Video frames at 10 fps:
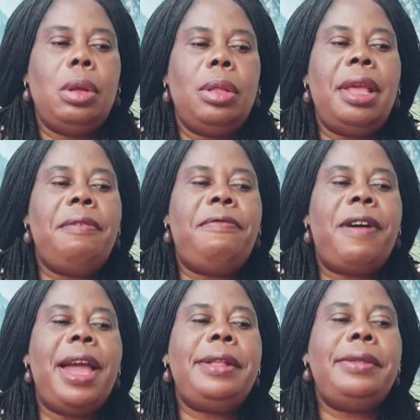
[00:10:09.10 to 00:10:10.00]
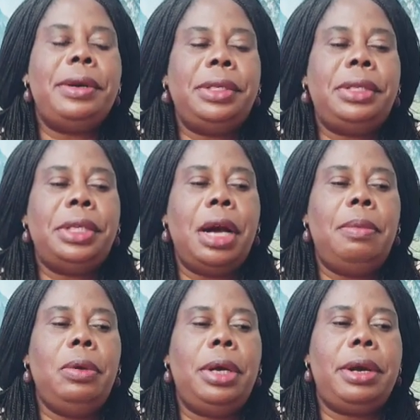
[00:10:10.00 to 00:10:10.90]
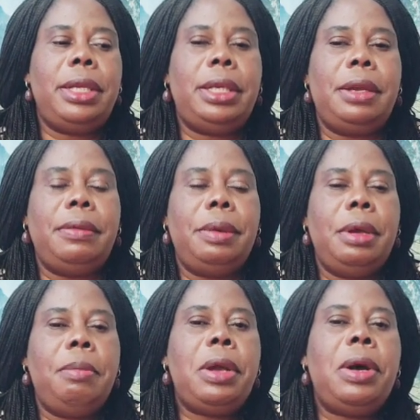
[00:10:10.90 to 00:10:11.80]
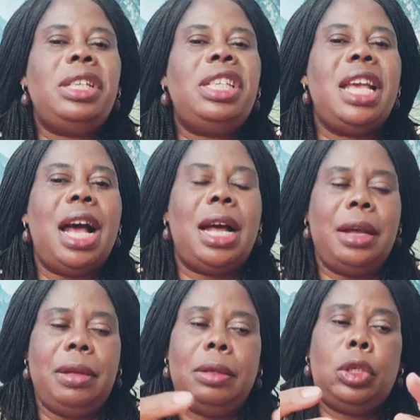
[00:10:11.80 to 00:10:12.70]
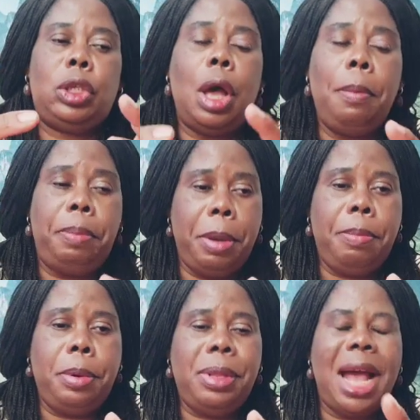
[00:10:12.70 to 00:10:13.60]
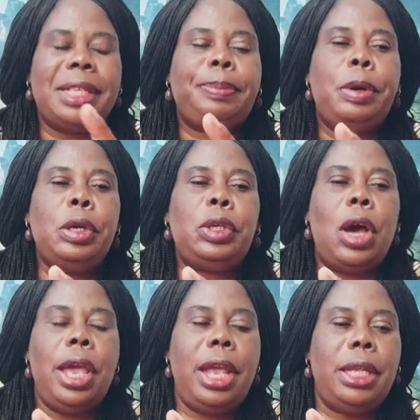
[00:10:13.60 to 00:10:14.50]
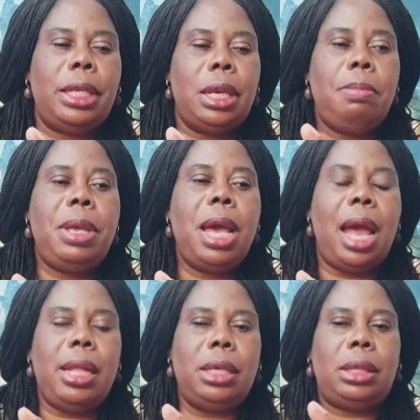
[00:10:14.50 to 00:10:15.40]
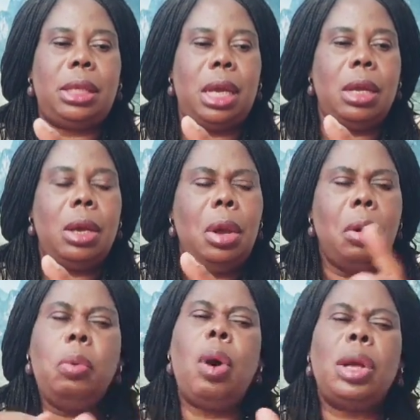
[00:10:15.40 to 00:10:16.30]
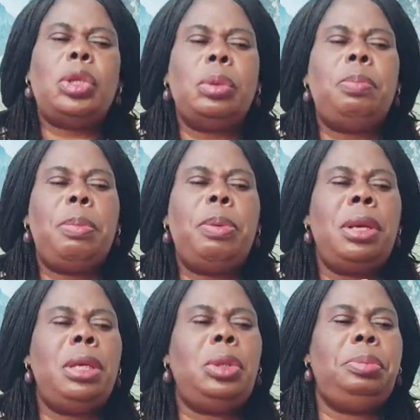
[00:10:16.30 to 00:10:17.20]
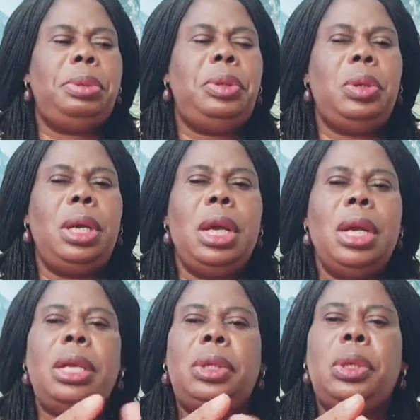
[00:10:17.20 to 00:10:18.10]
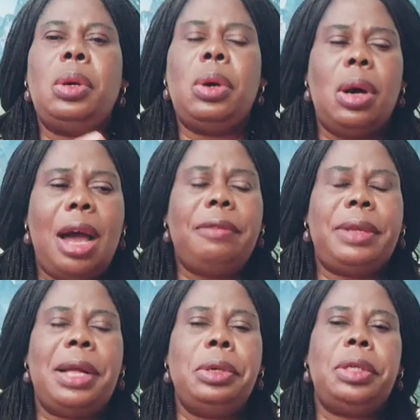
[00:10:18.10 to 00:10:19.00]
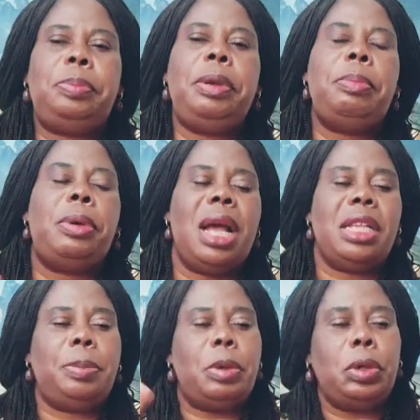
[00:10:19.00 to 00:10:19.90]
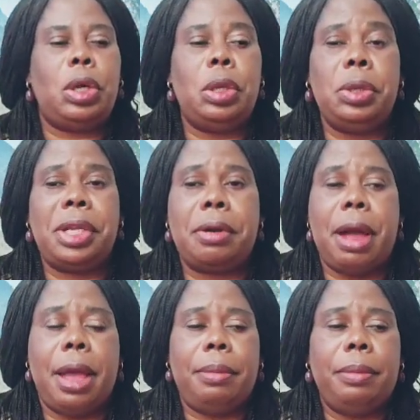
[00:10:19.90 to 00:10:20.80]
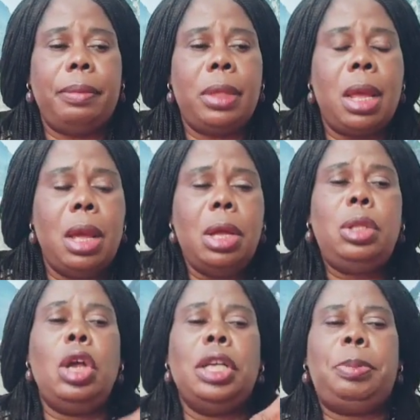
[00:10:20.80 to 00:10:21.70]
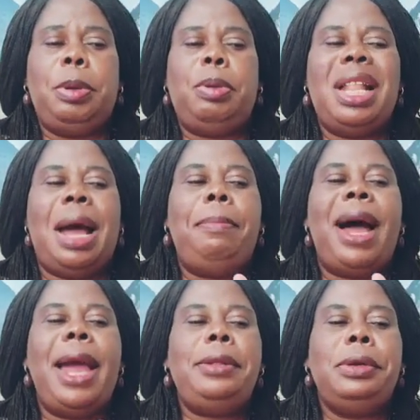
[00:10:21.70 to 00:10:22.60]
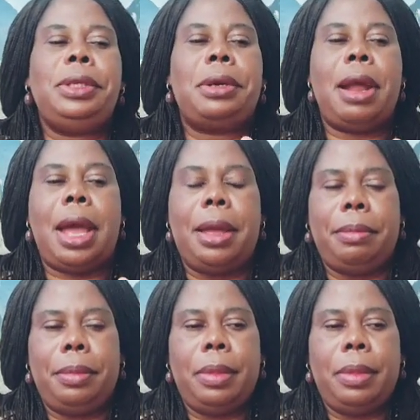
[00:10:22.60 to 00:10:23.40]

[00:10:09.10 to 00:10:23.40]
they find those jobs lucrative because there are some people that sponsor it behind the scene. What you people need to be doing is to go after those people that sponsor those crimes, those people that buy those crimes.